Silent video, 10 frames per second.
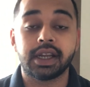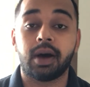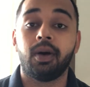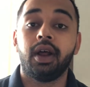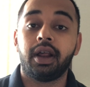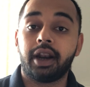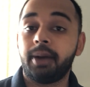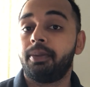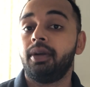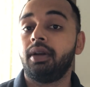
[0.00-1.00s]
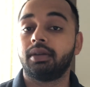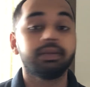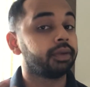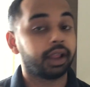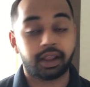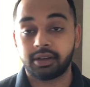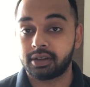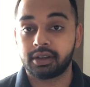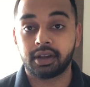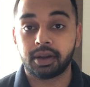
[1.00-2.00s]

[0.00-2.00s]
Now, Red Bull, as